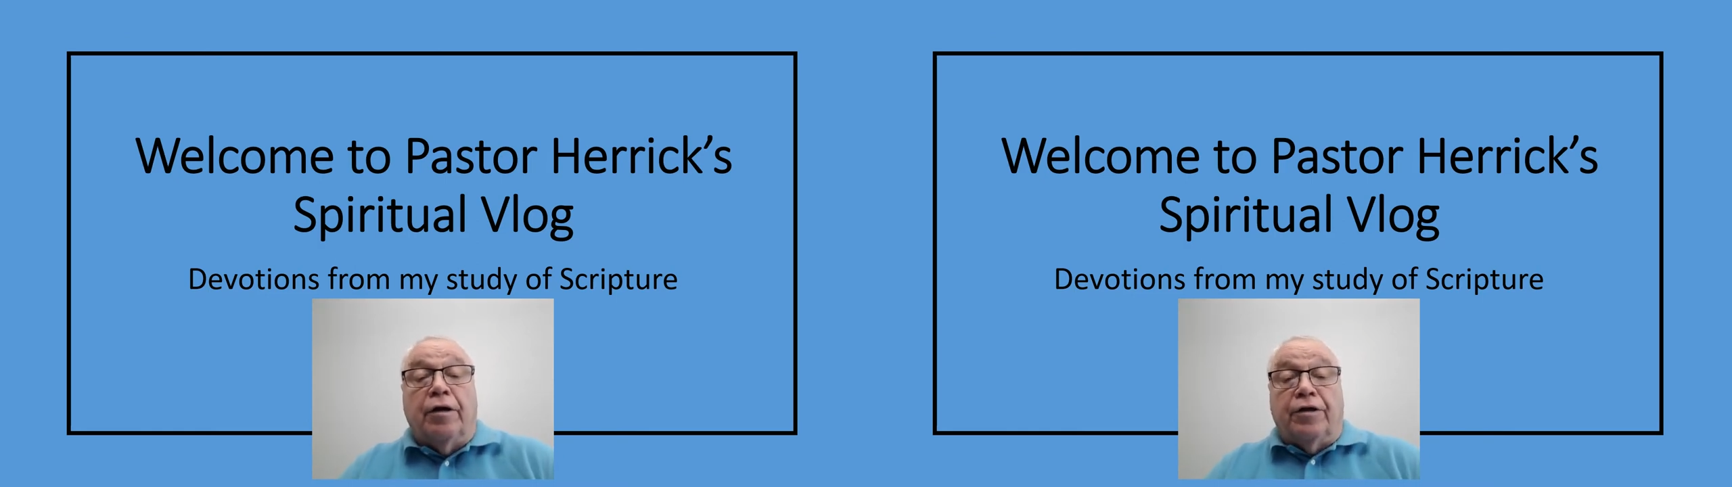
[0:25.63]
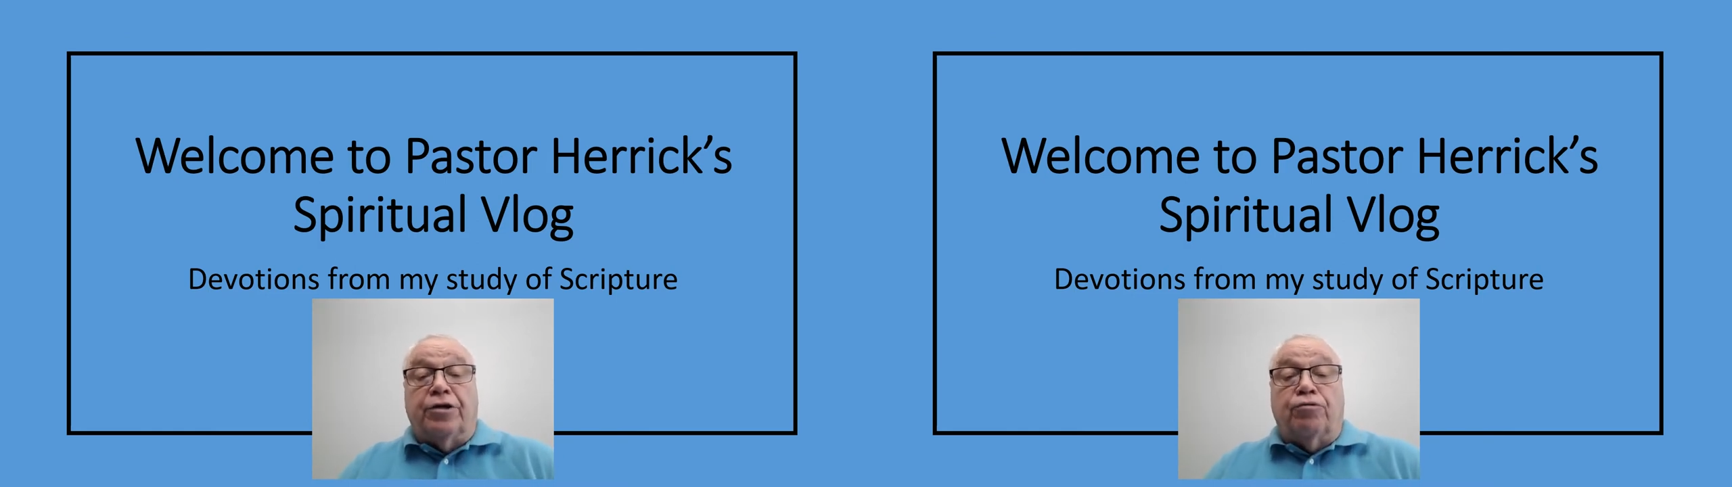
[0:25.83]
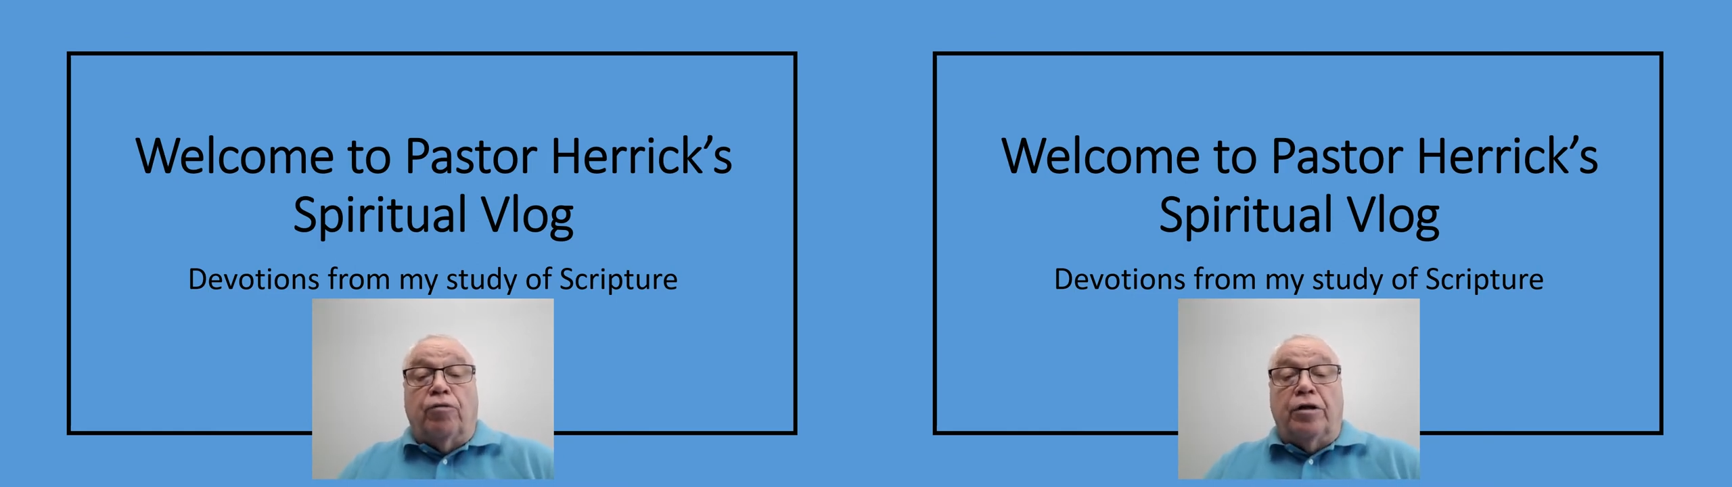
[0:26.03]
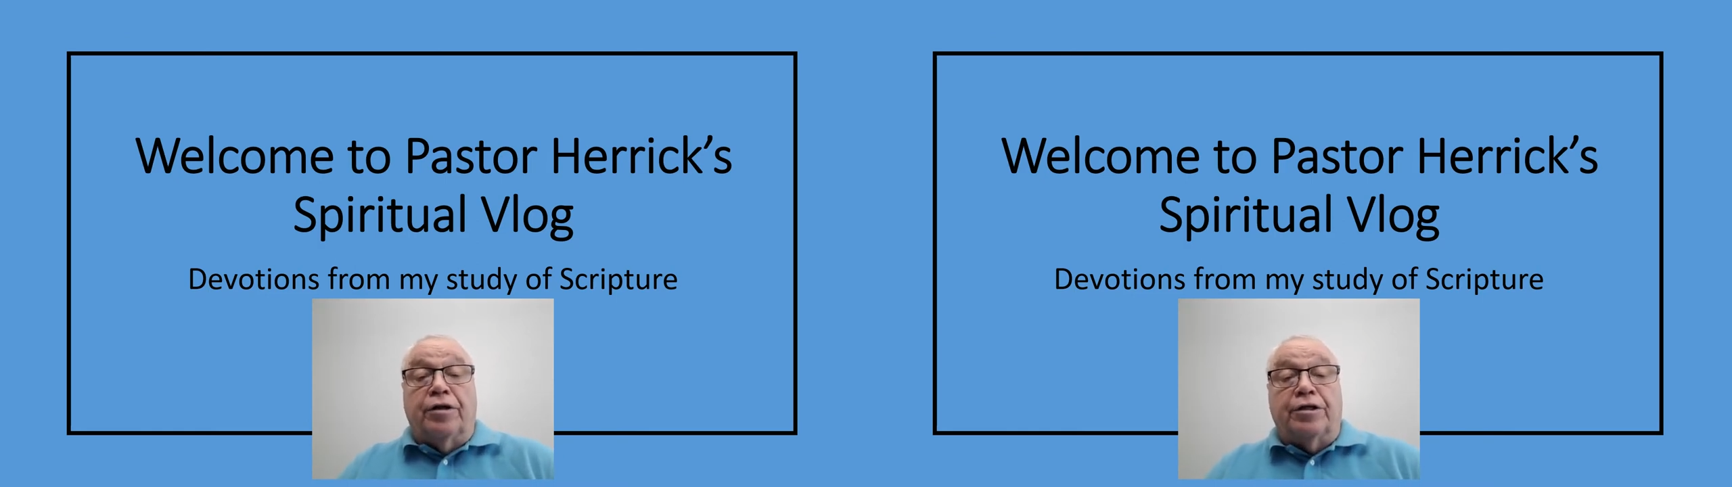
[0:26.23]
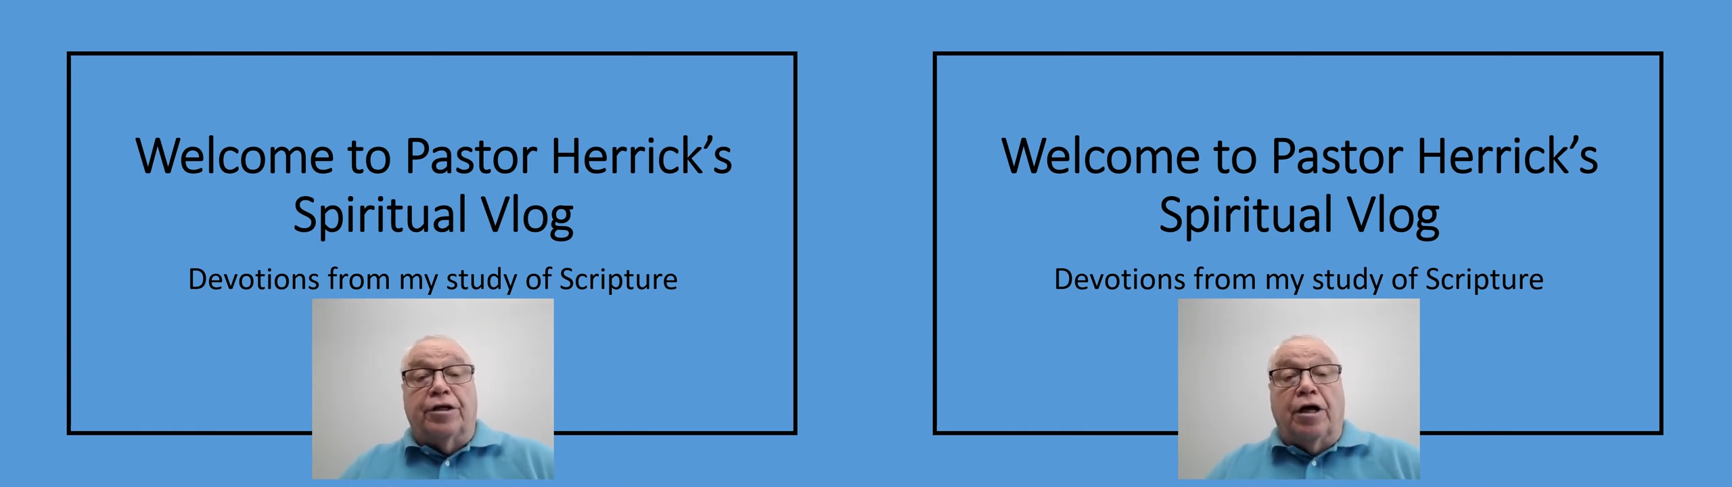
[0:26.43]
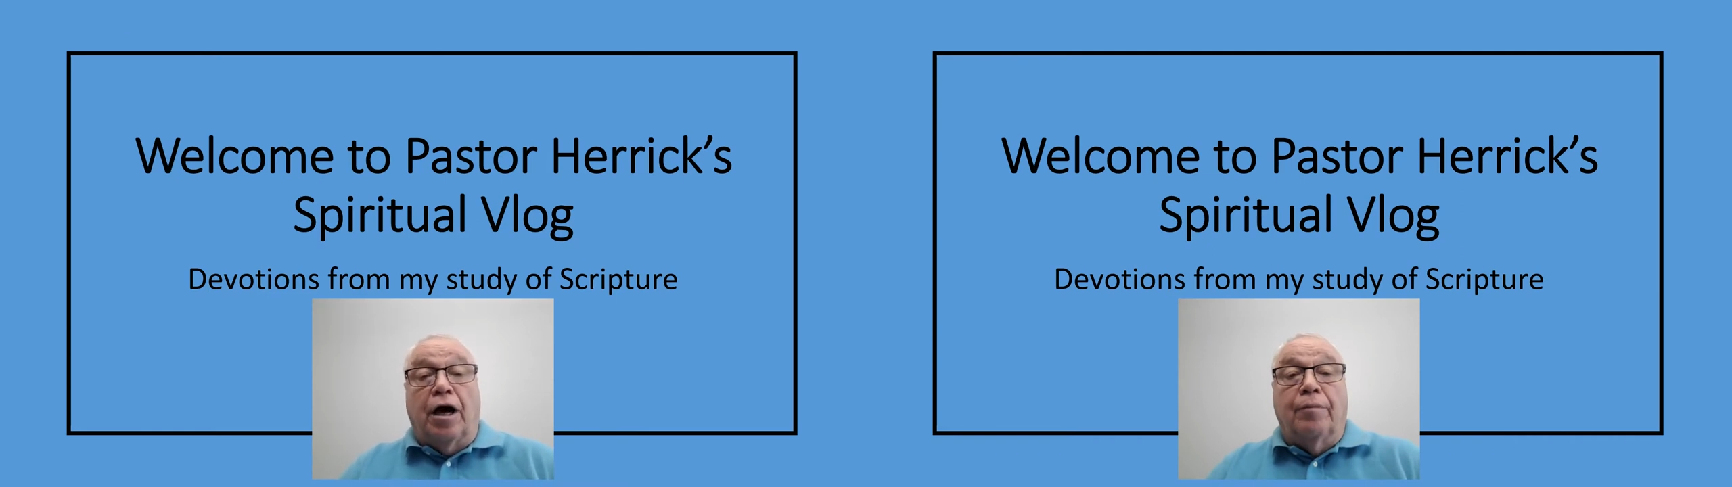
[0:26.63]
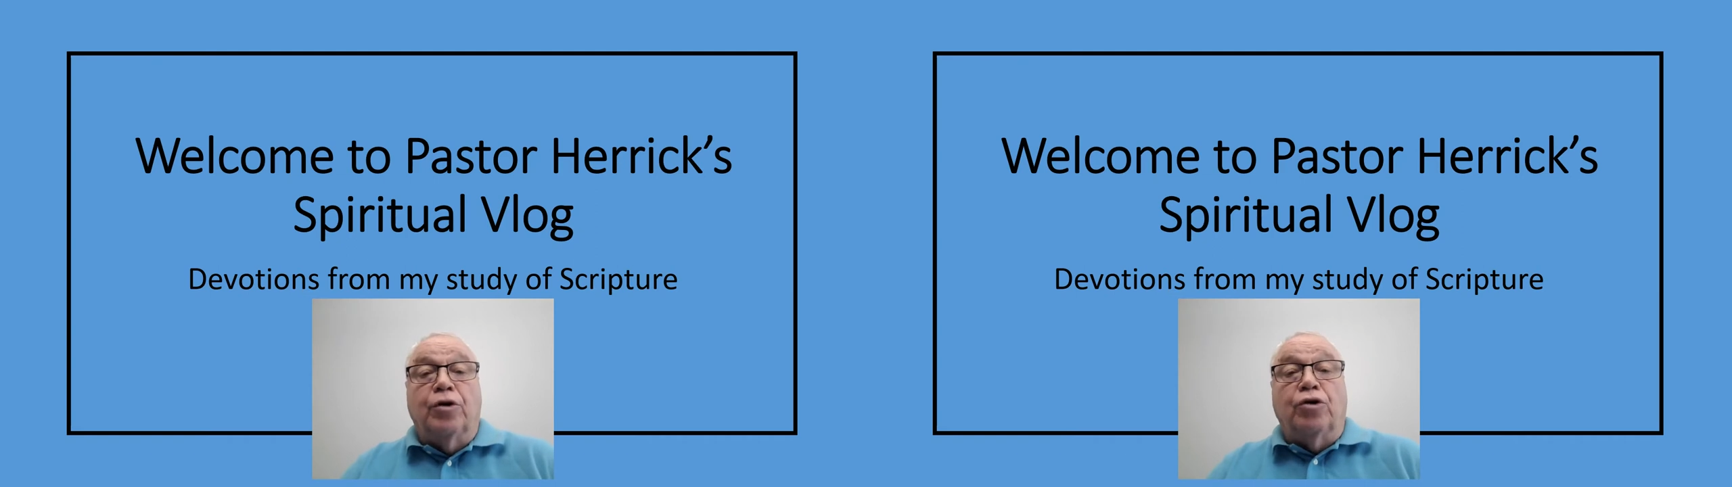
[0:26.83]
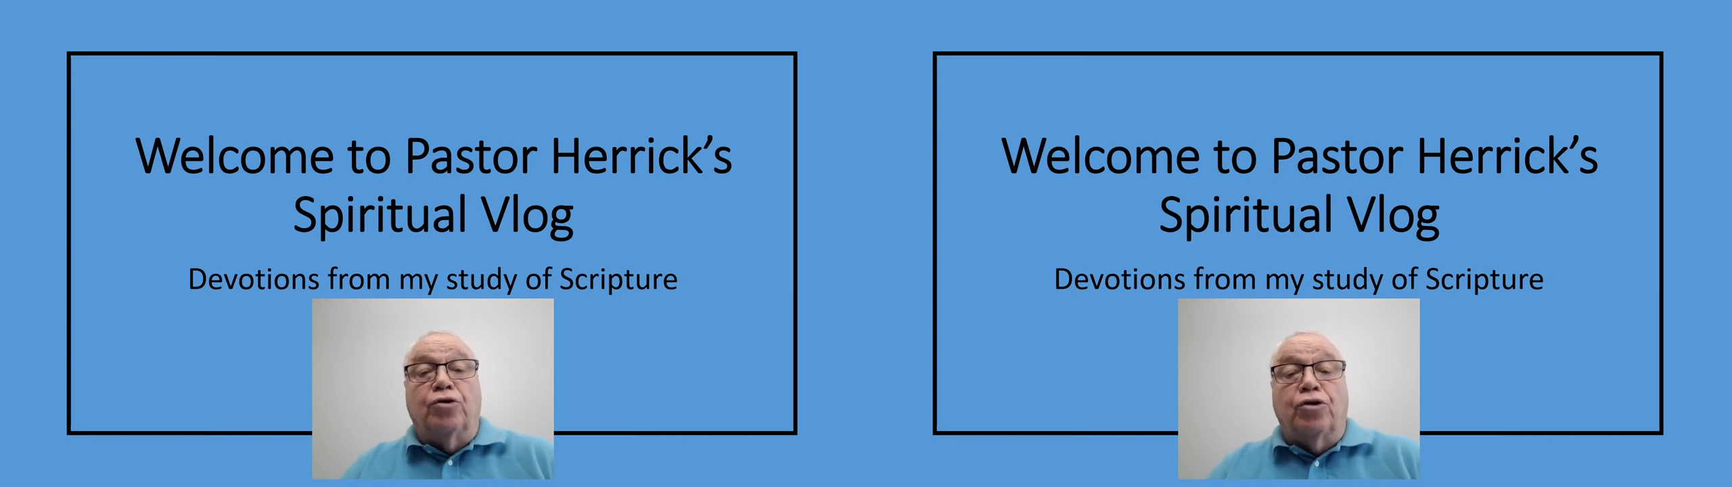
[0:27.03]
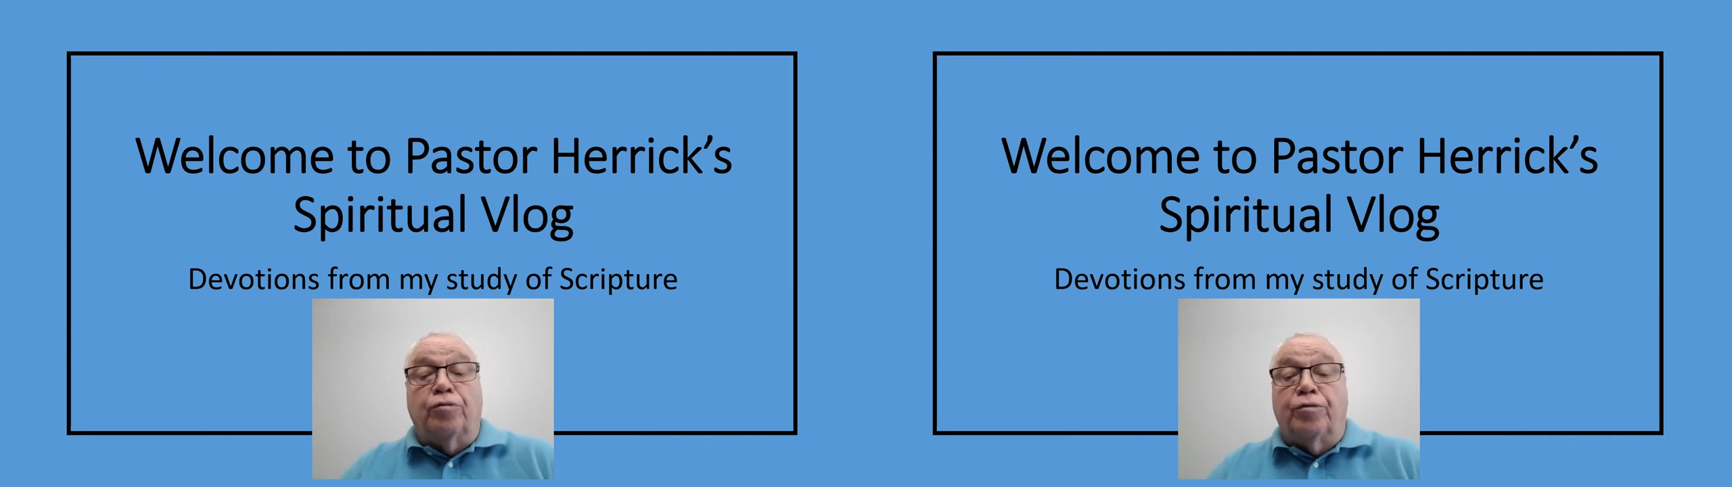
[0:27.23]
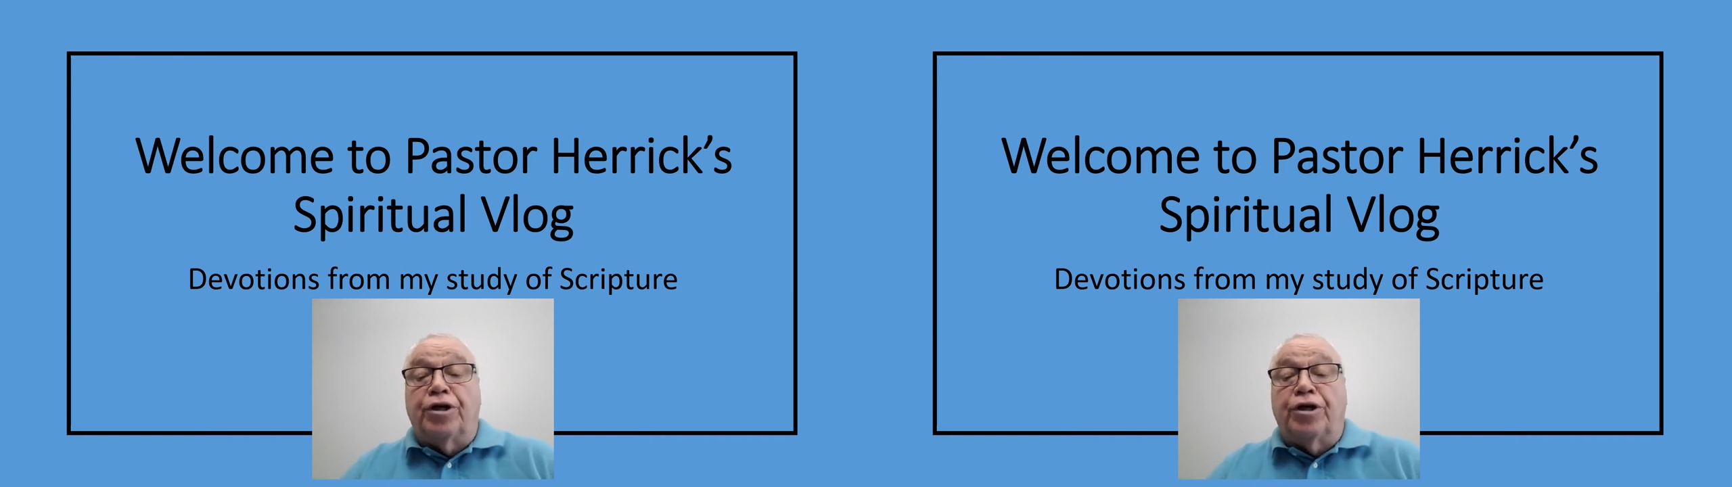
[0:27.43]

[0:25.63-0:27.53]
This YouTube